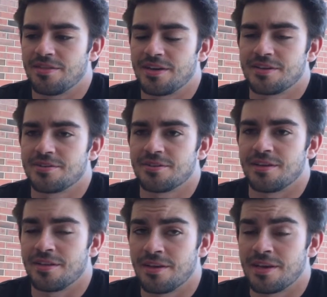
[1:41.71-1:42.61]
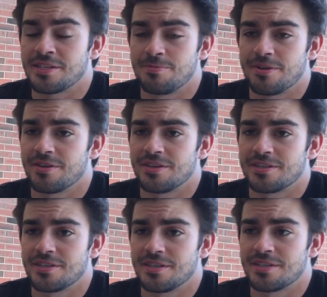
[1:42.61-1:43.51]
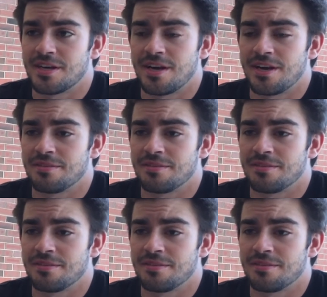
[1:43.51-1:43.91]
The experience is